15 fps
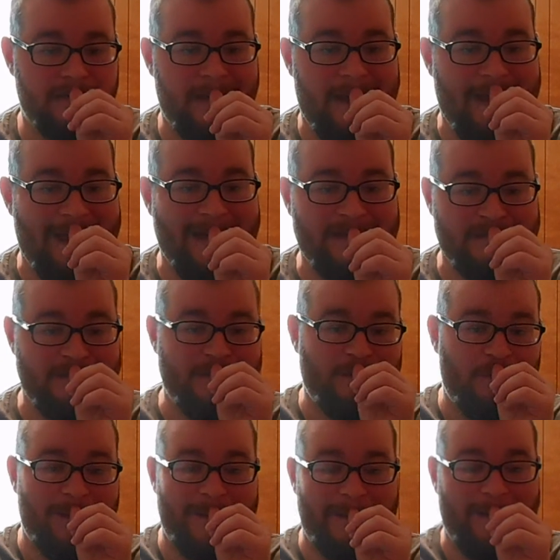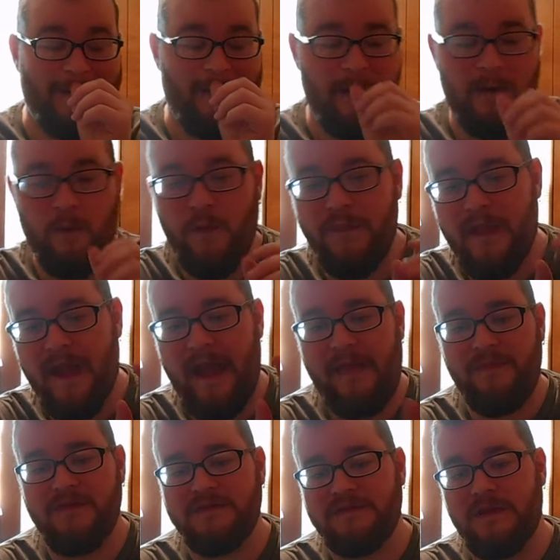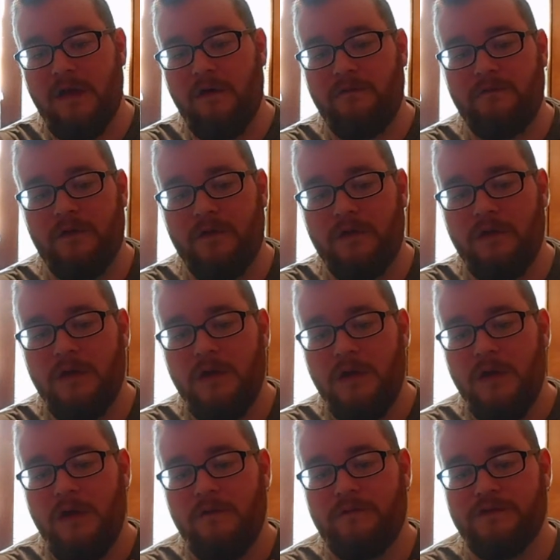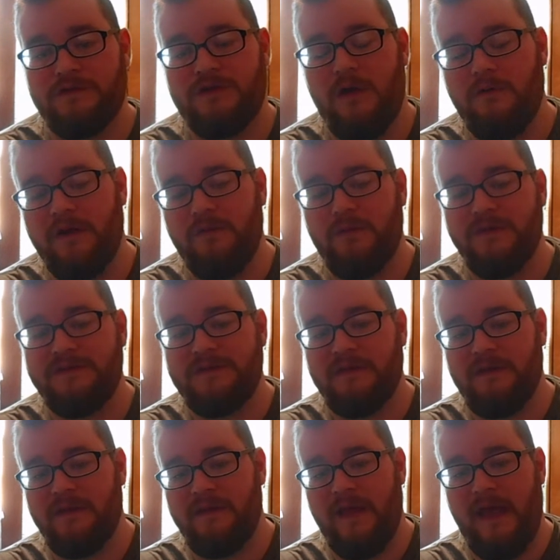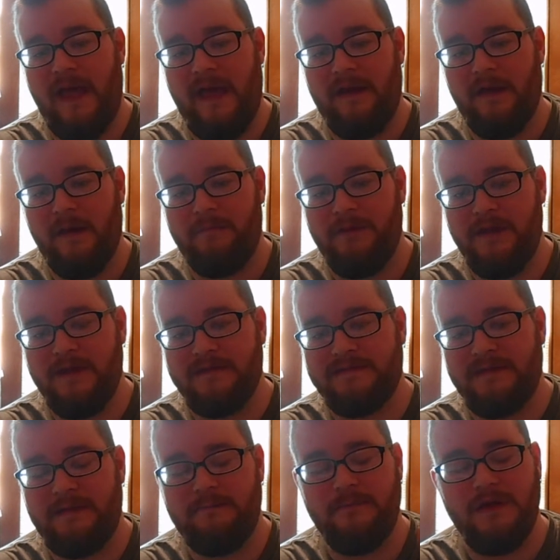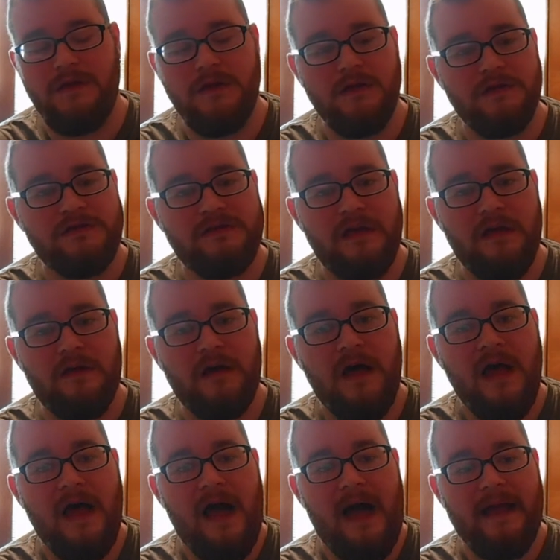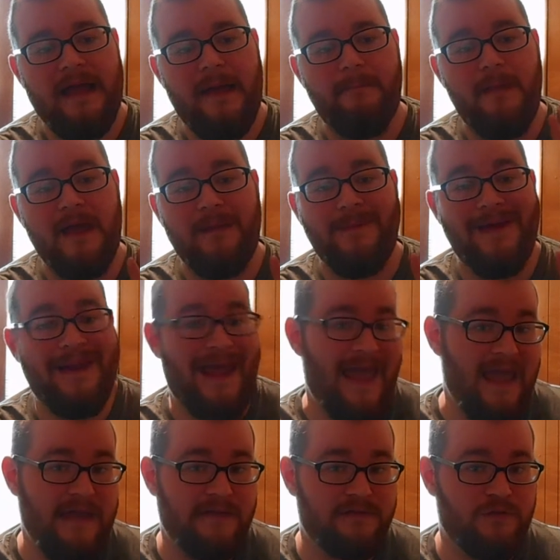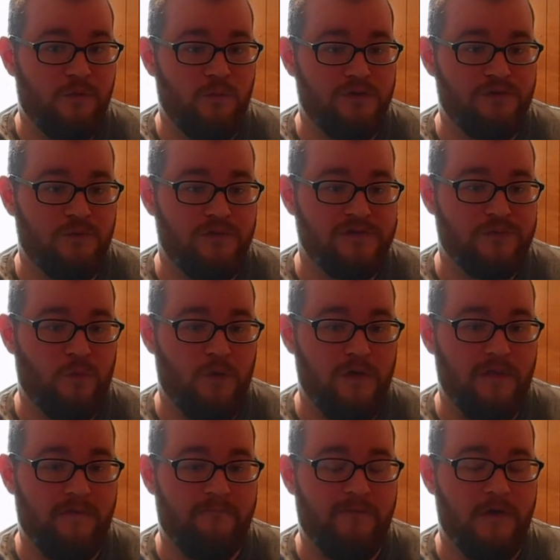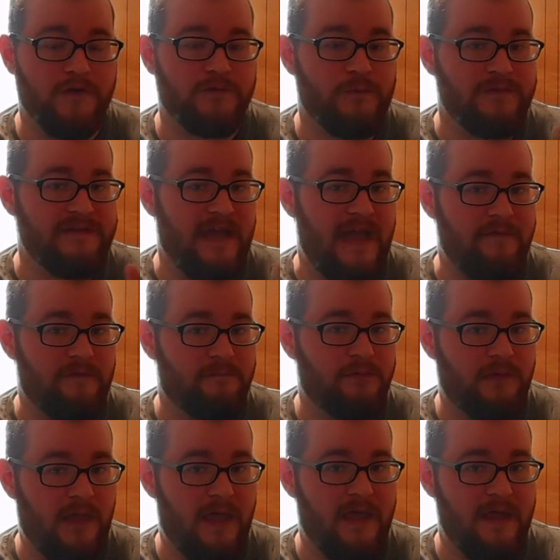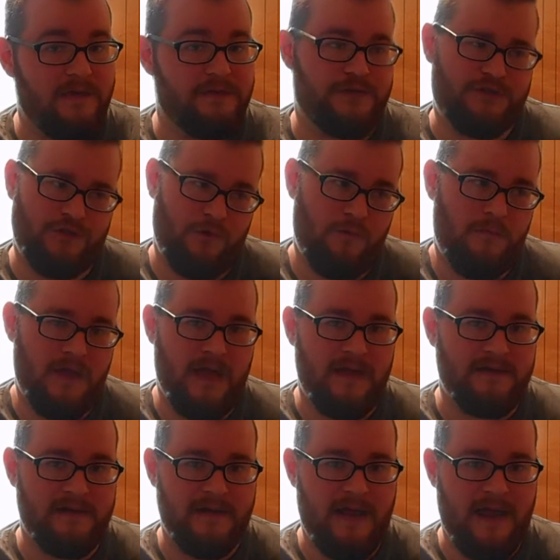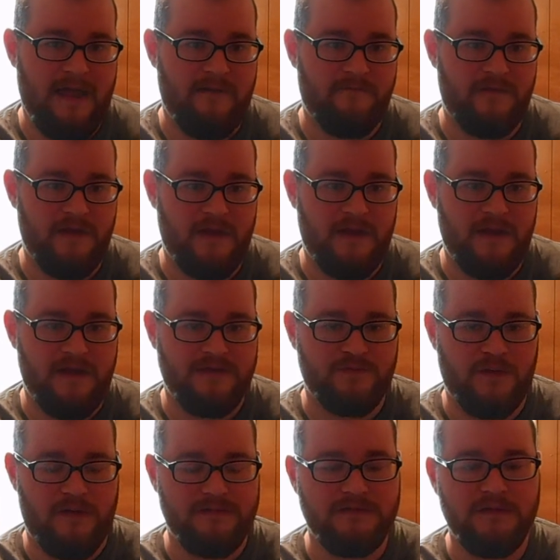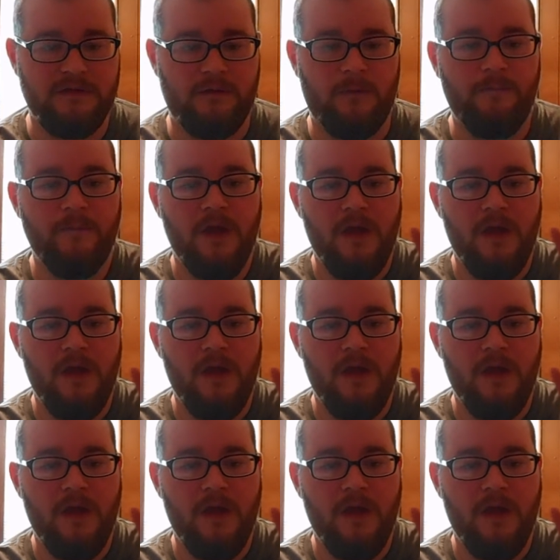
I actually went when they had the sale for Sony recently. They had a PSN mid-year sale. I got Mega Man 8, which was one of the first ones I ever played. Sue me, I didn't have the NES when I was little.